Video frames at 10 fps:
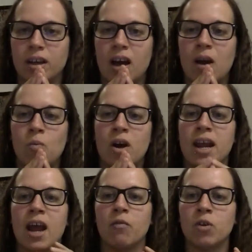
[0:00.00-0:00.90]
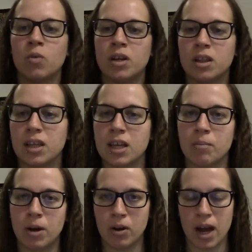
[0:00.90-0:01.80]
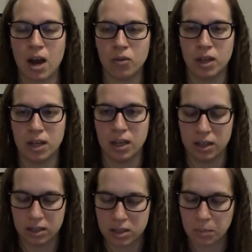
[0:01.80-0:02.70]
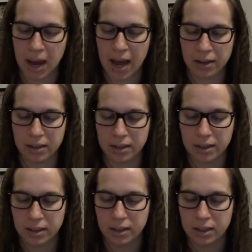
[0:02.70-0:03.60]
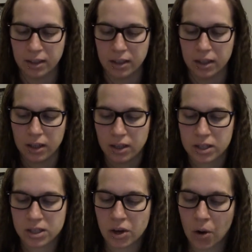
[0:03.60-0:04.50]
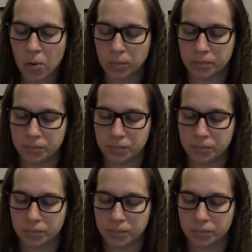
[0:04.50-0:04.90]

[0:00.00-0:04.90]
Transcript: I want everyone to think about how they can expand. So